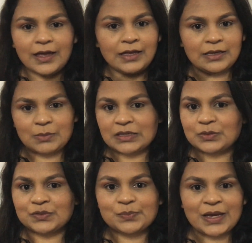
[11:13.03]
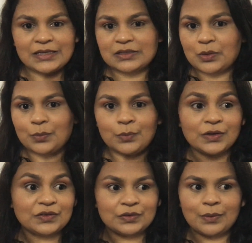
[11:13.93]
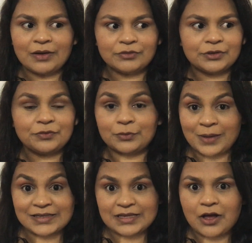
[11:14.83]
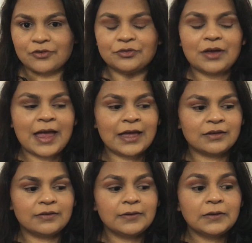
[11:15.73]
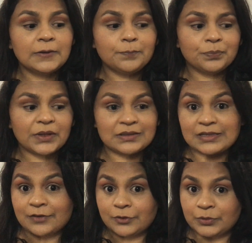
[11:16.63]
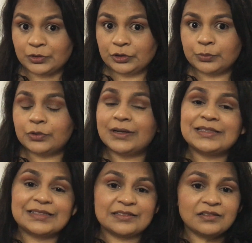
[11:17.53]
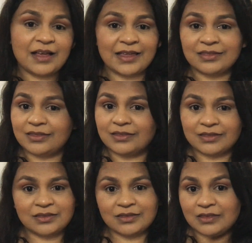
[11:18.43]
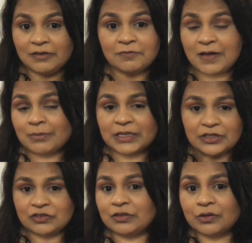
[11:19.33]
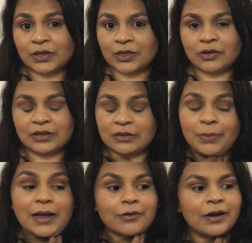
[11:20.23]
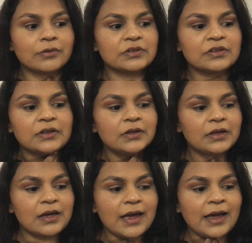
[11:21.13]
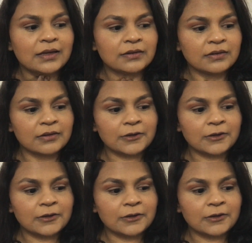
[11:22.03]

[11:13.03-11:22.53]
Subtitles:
any mental space whatsoever for myself. And aside from the newborn, I still had the family issue going on in the background. And